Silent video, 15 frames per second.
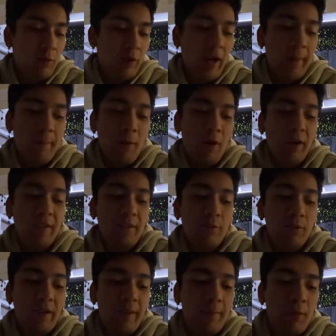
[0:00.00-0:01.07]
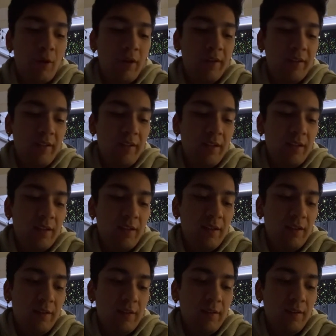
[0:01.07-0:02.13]
where I parked when I parked the
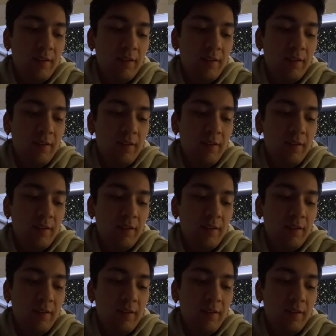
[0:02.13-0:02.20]
uh,